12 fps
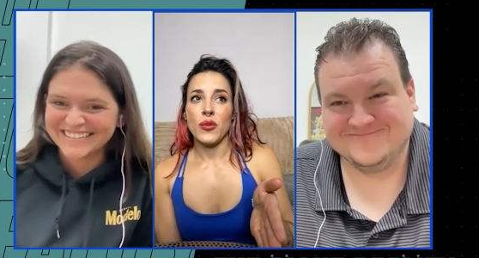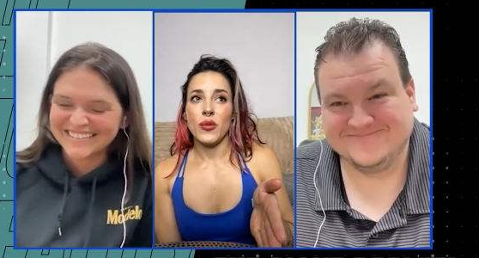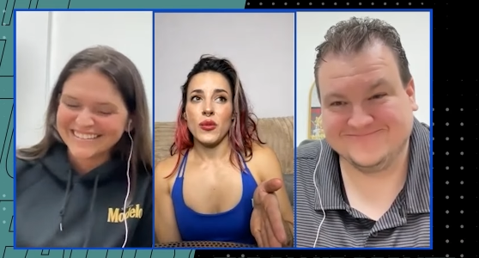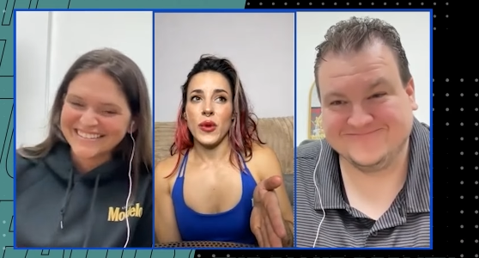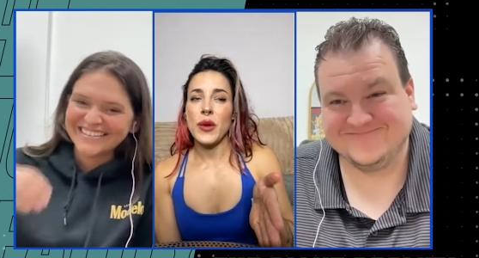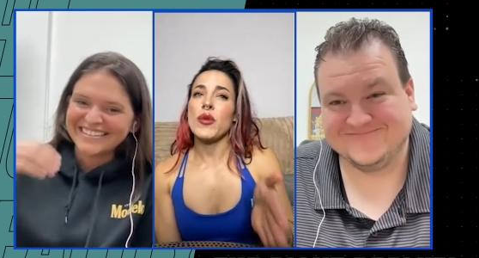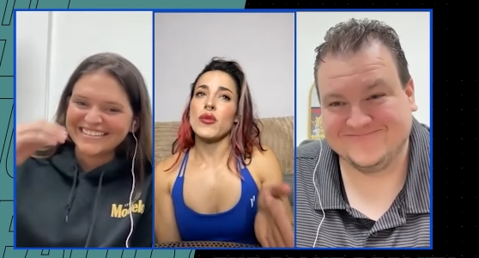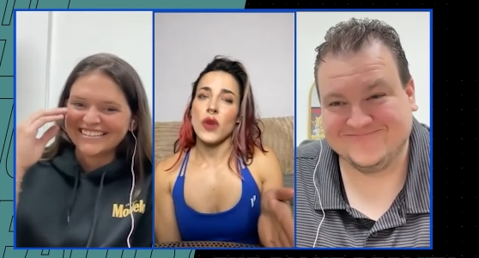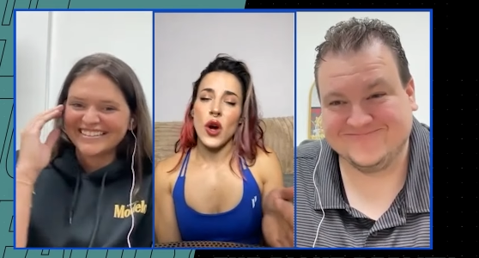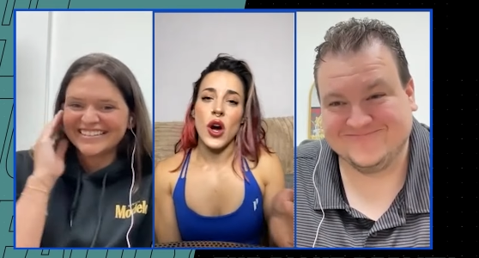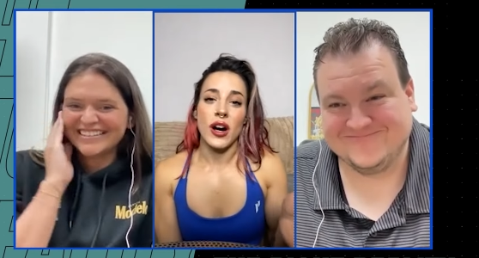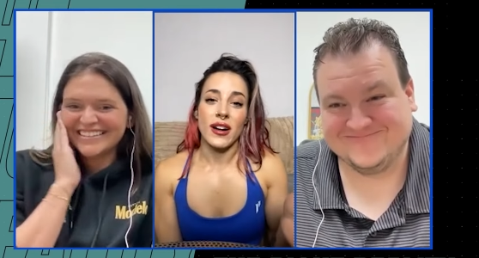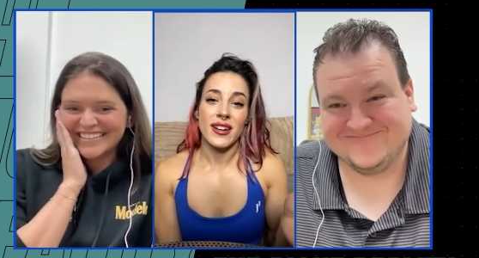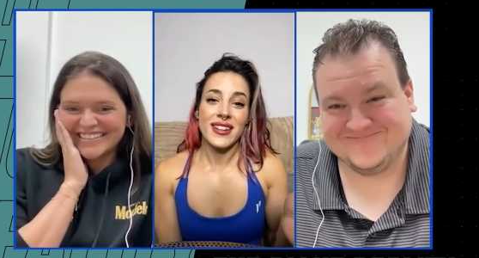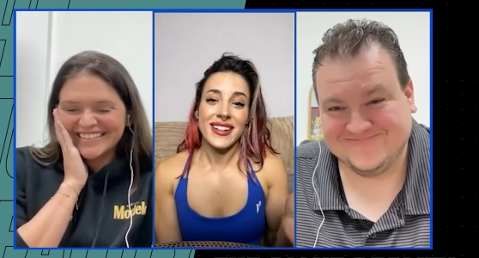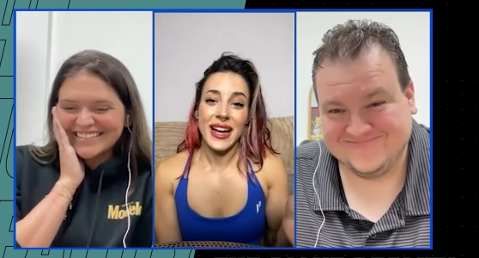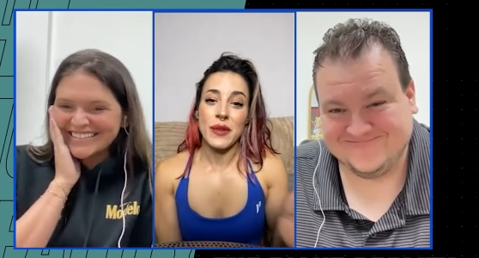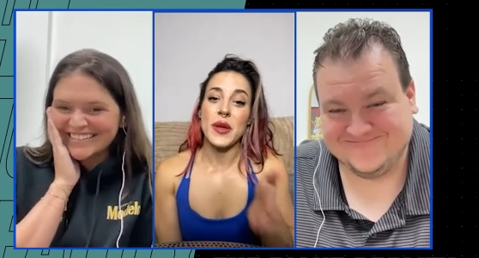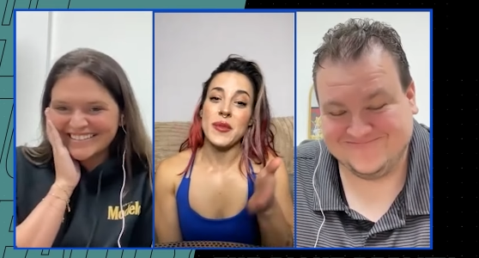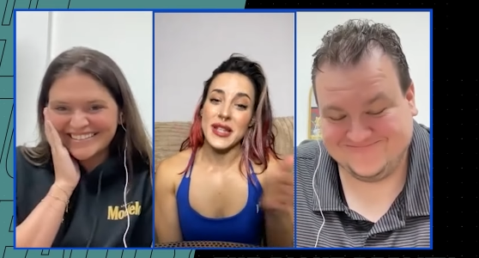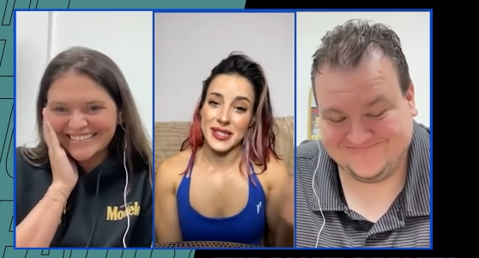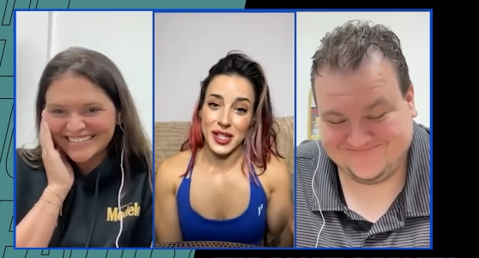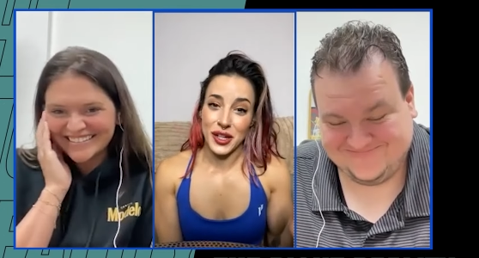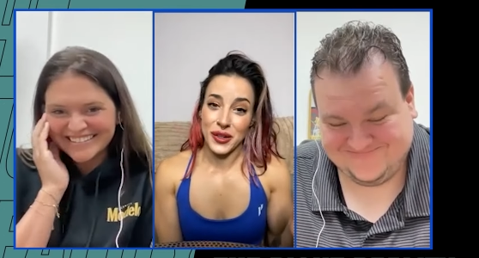Speaker 1: we were wrong and we
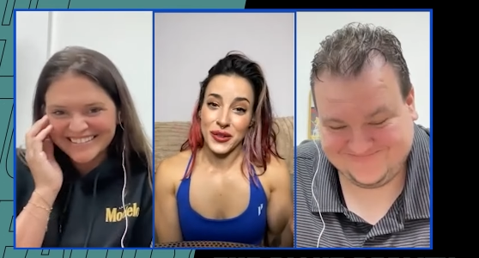miss you